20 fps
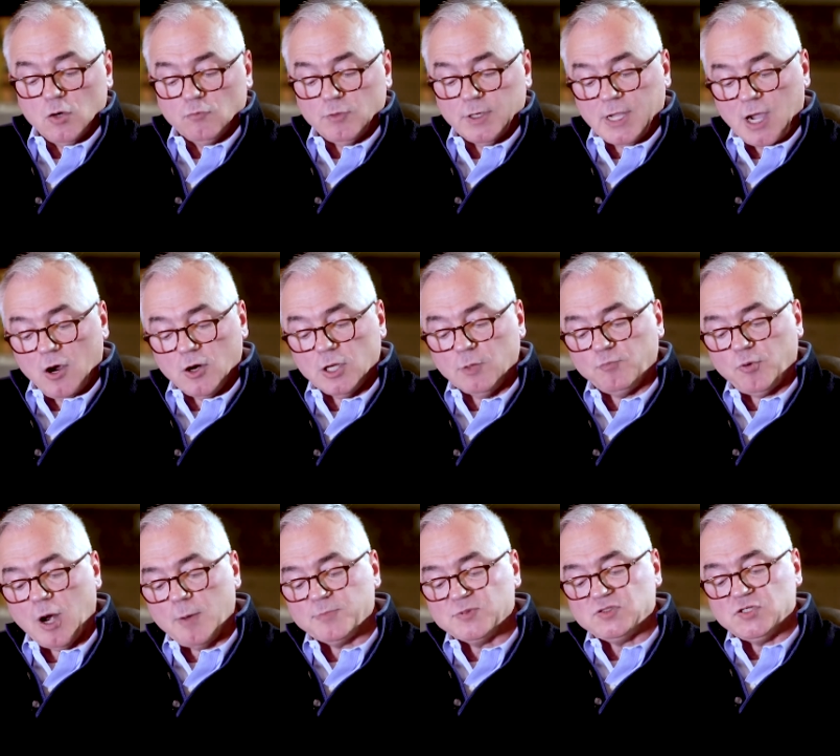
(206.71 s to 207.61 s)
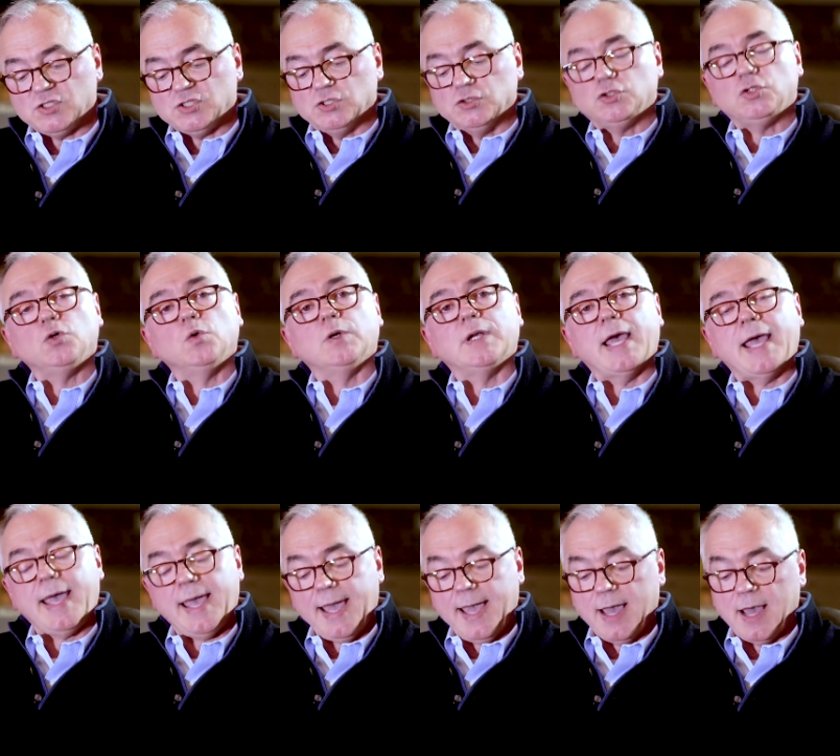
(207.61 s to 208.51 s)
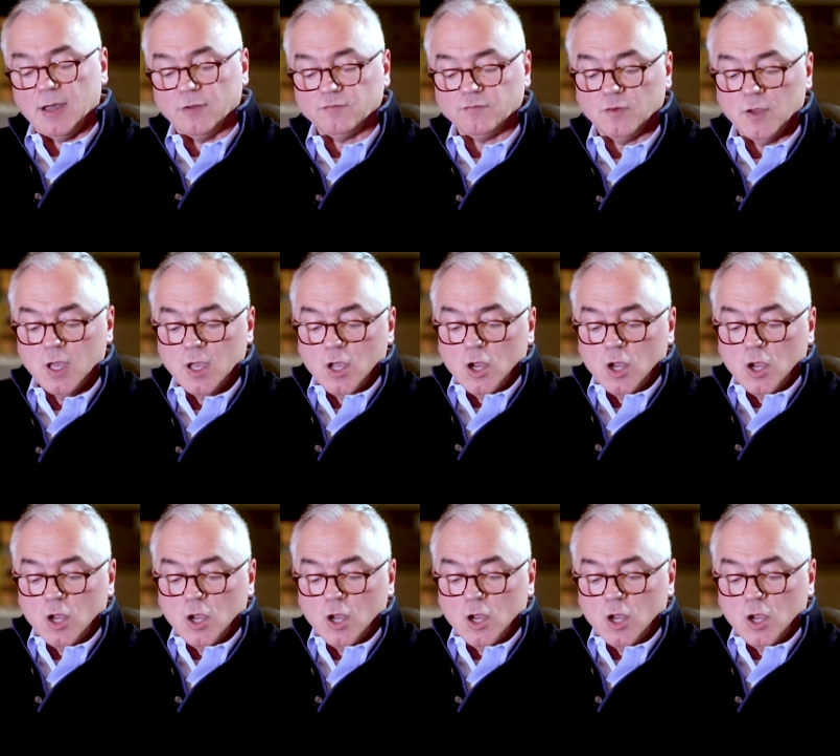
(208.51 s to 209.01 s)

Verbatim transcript: Regarding Proposition Two and a Half,